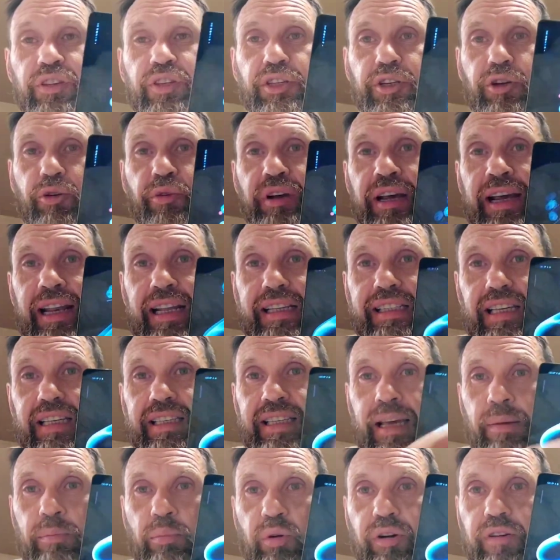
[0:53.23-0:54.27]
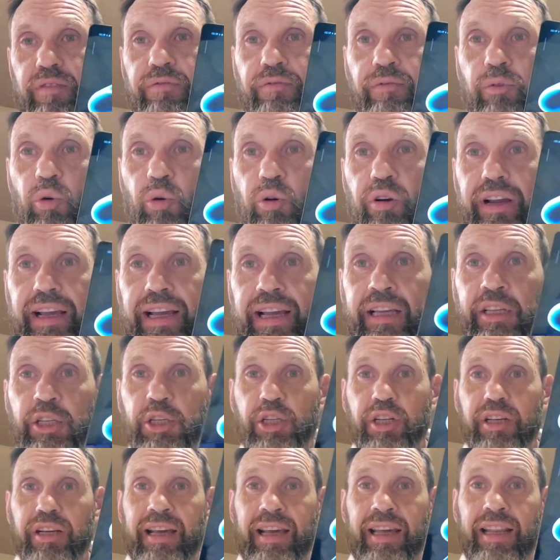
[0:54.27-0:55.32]
the screen, it's a ten point four inch
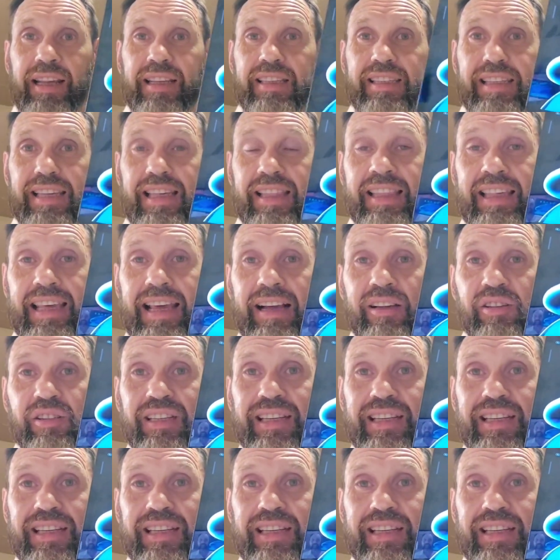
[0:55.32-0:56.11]
and it's the L